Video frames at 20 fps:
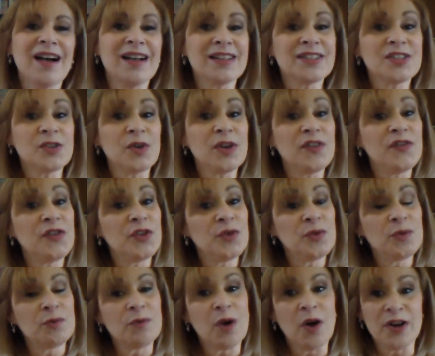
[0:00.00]
So if
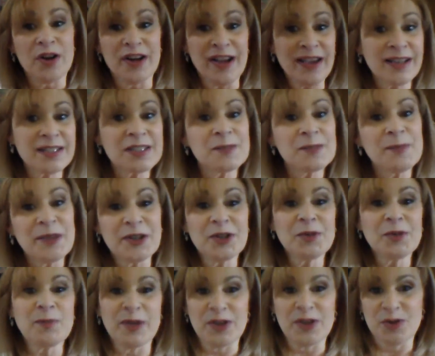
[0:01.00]
you are not a
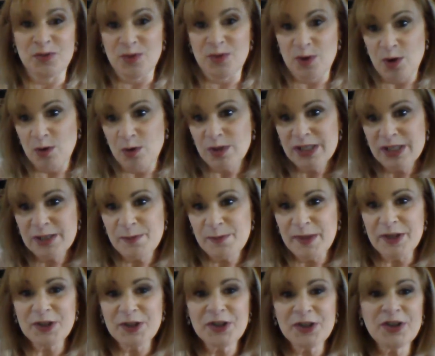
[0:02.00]
spinner, but you know a
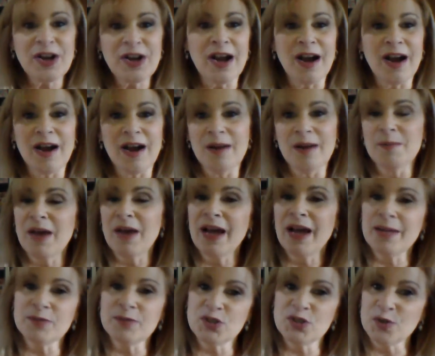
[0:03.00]
spinner,
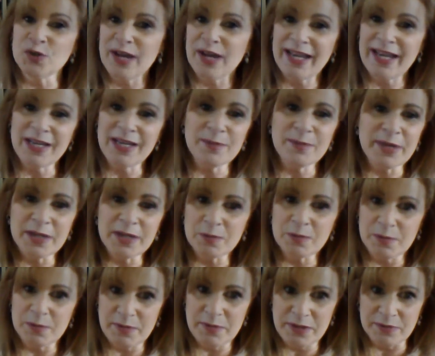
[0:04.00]
I'm sure anybody
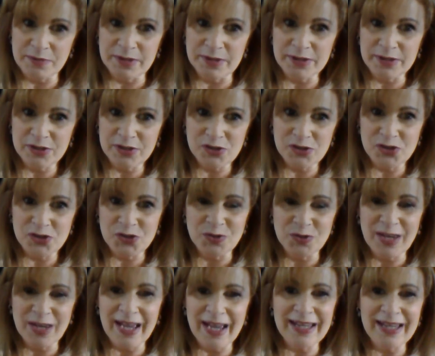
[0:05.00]
would be thrilled to
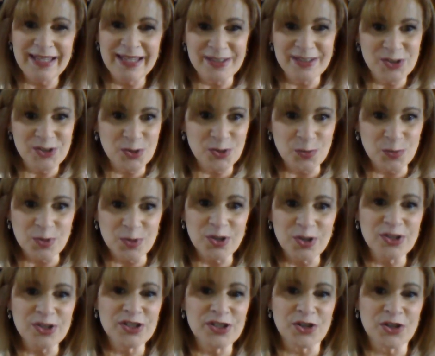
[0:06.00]
get into the
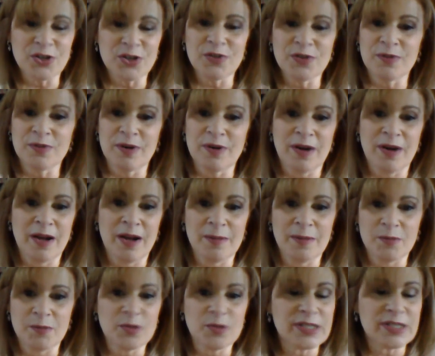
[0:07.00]
world. Her
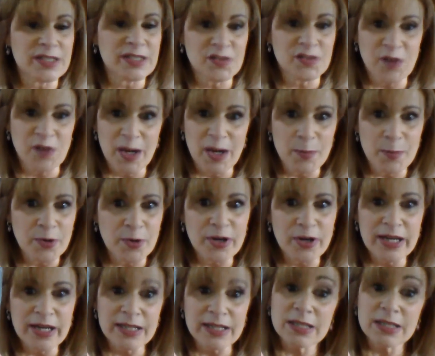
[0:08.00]
Chris's fiber
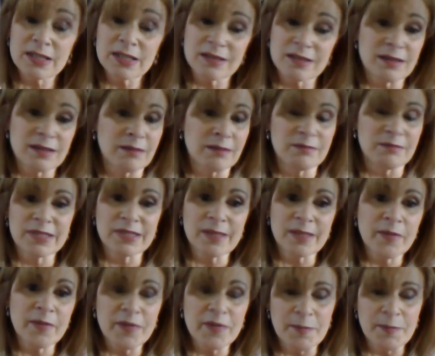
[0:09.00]
is
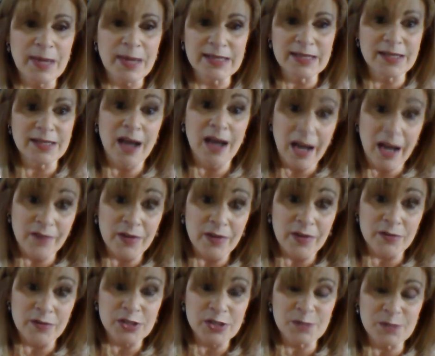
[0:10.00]
some of the best I've
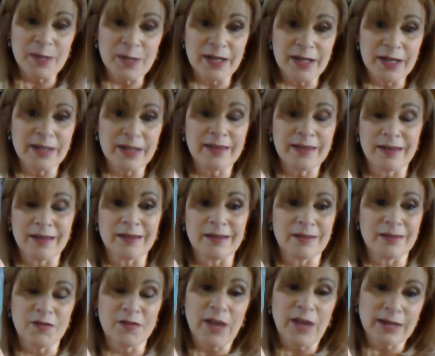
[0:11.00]
ever spun. I think,
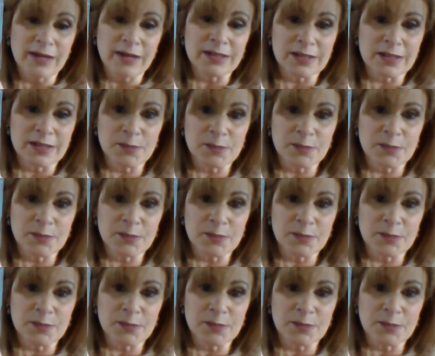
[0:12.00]
in fact, it's